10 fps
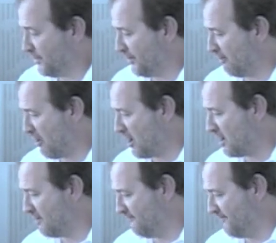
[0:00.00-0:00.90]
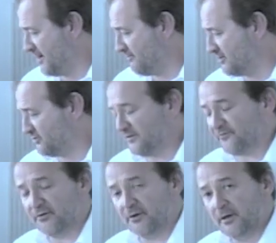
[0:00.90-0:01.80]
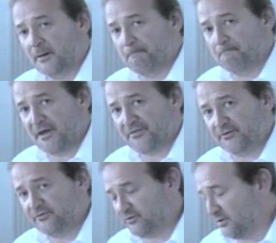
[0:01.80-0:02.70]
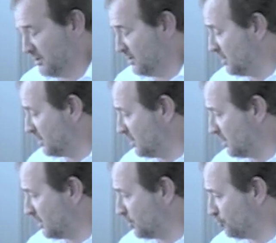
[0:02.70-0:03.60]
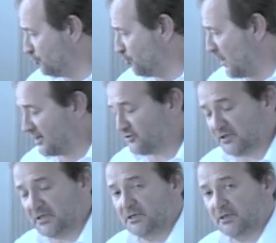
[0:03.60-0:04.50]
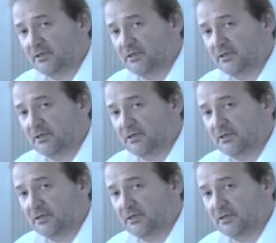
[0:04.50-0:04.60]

There are various different methods uh, to actually